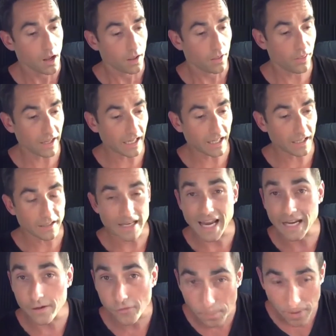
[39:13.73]
the
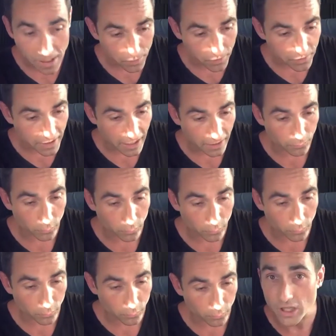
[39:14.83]
negative people, negative
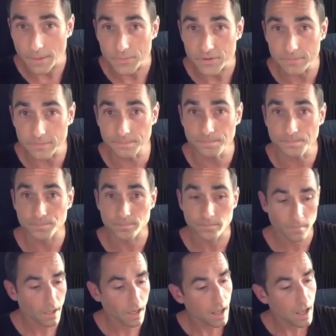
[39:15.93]
relationships,
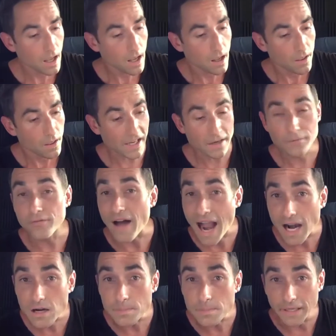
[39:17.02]
the
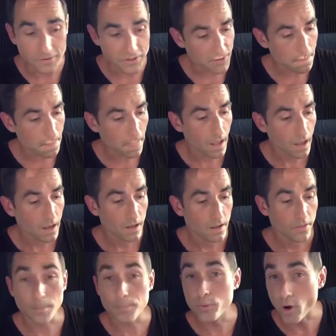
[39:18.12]
environment, the
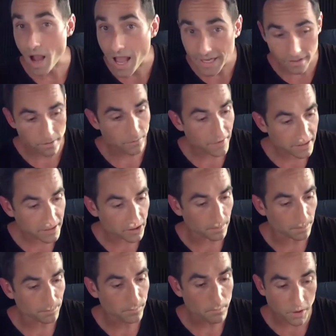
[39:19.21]
pride, the
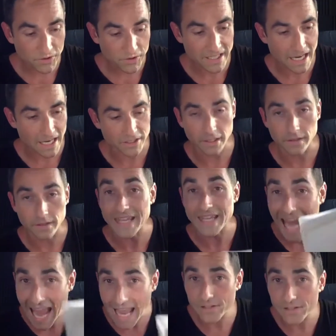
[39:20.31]
victim, multitasking,
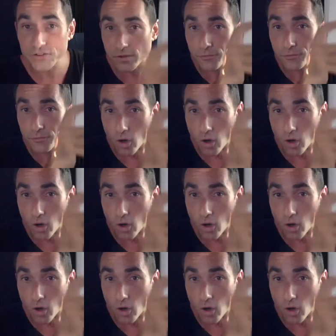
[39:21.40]
the answer for